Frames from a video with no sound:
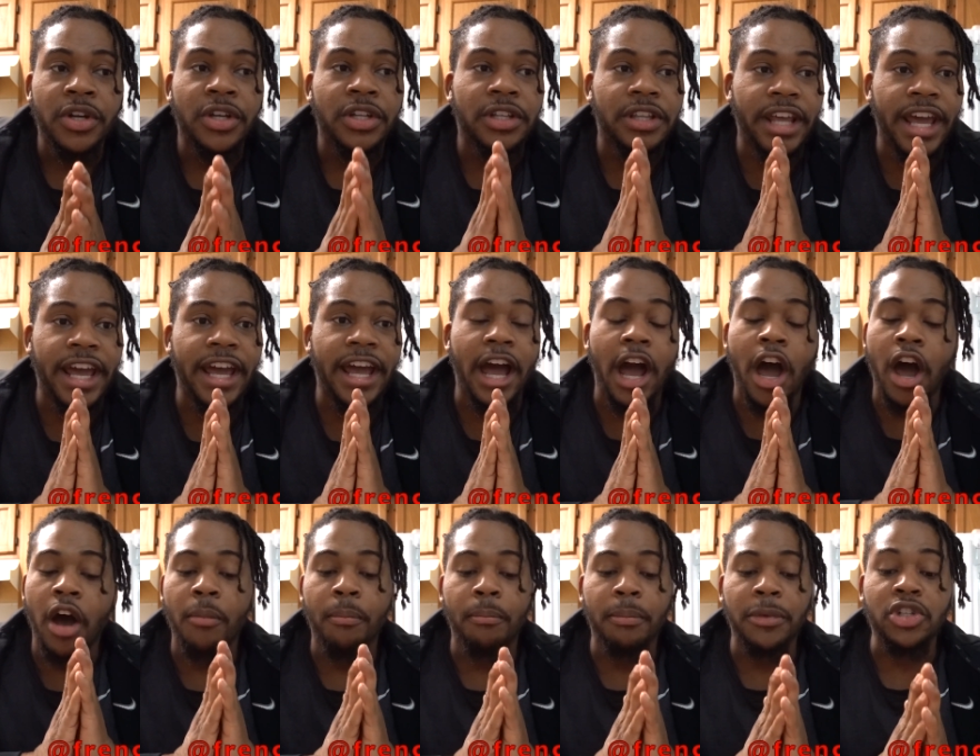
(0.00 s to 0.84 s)
that
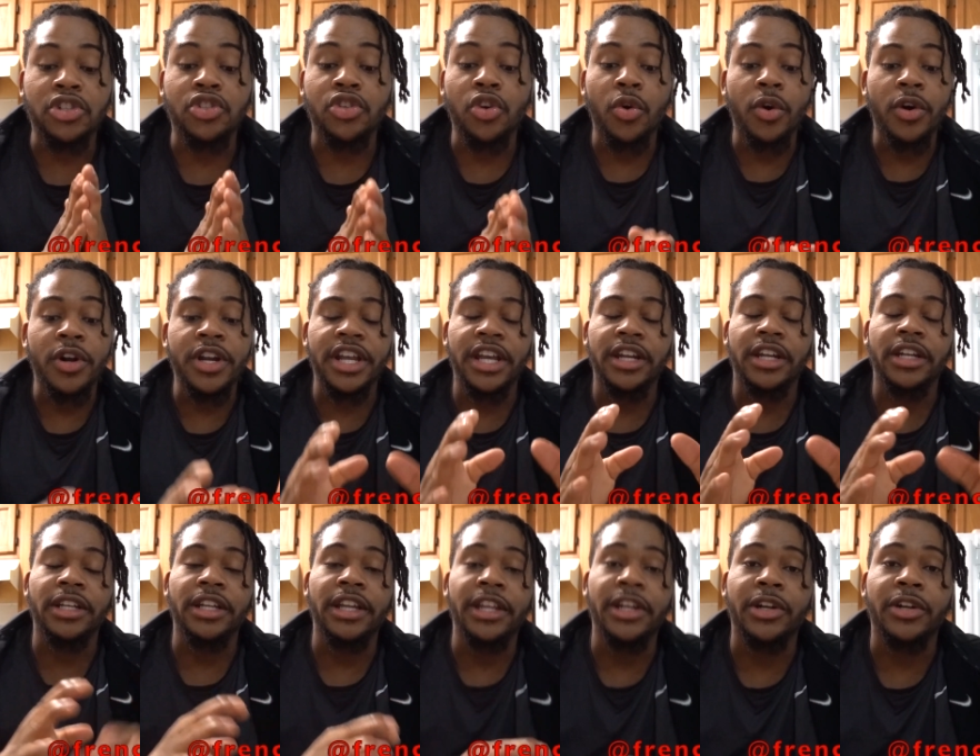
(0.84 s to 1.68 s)
majority of the
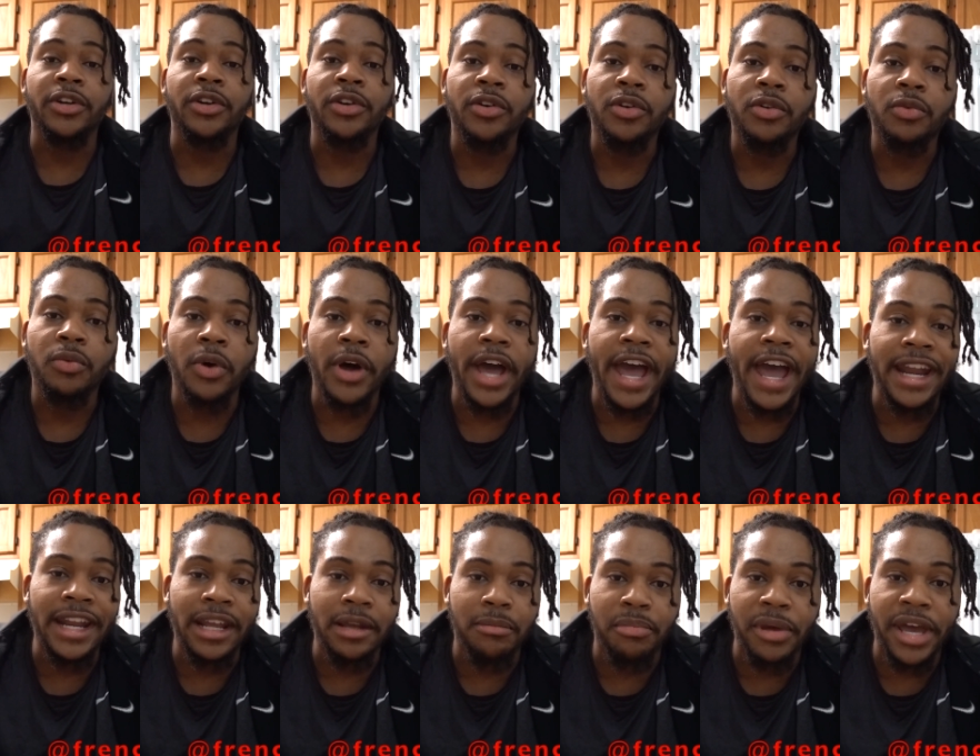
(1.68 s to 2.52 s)
litter will
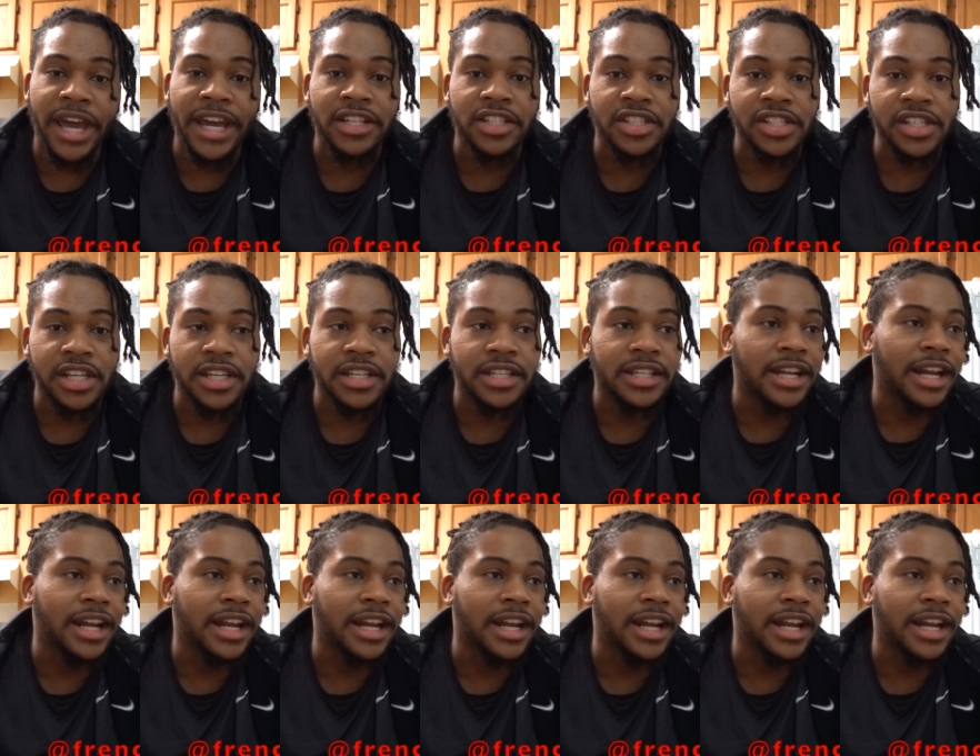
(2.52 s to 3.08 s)
have that bad gene.